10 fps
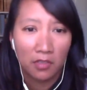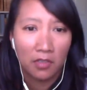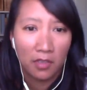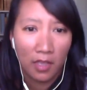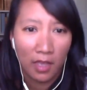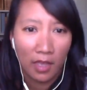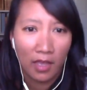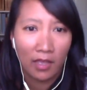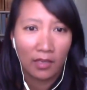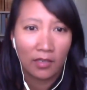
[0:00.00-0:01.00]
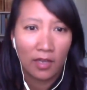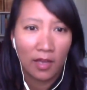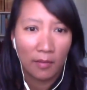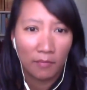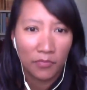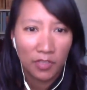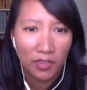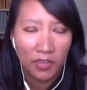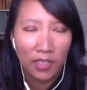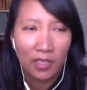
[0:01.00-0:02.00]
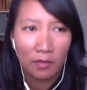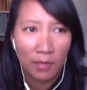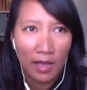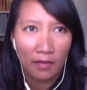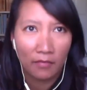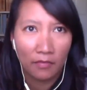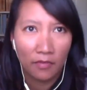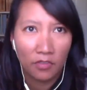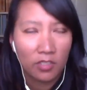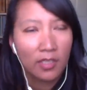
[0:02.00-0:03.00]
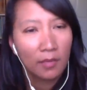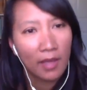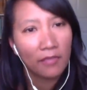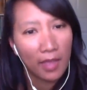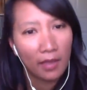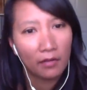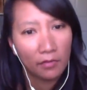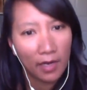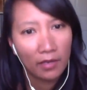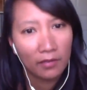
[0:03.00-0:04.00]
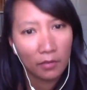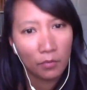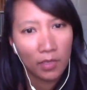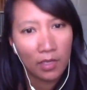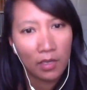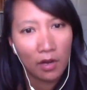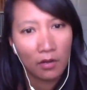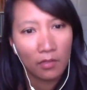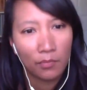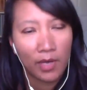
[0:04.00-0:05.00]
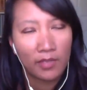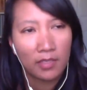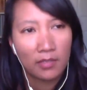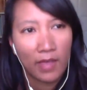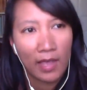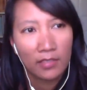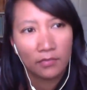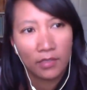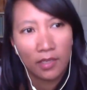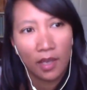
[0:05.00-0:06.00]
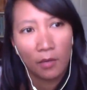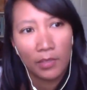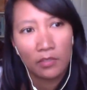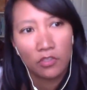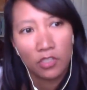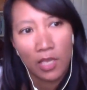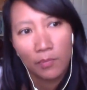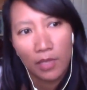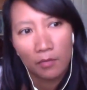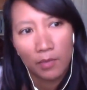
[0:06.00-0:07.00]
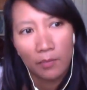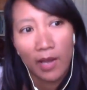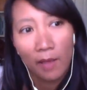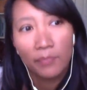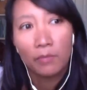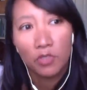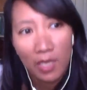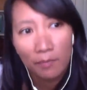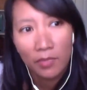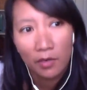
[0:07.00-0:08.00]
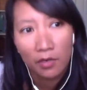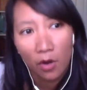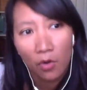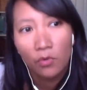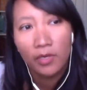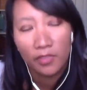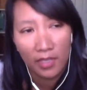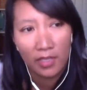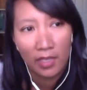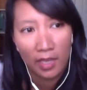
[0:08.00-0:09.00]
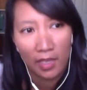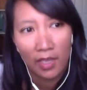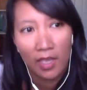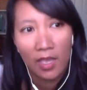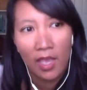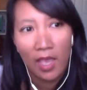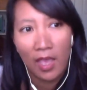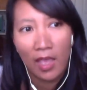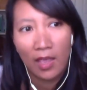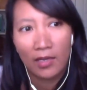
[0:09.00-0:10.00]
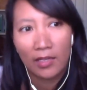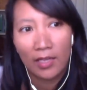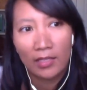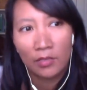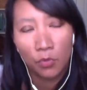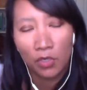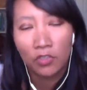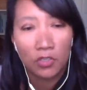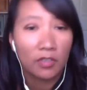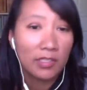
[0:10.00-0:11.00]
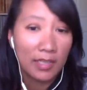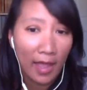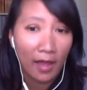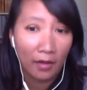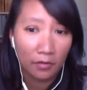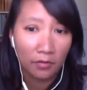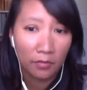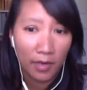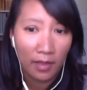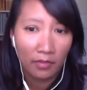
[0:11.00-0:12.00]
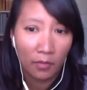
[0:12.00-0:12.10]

And to think about that, right? That we are in the process of actively helping to shape young people, help them shape their own thinking. And the work starts now, right? That we